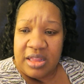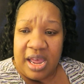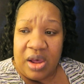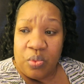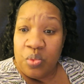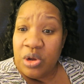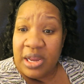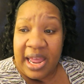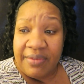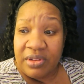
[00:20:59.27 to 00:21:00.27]
that
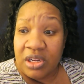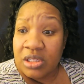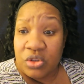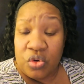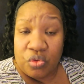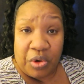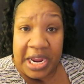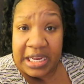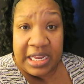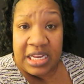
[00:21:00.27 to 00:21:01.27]
would have looked
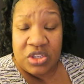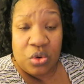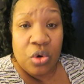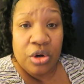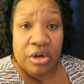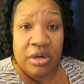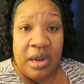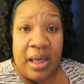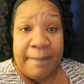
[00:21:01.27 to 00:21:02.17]
great in this corner,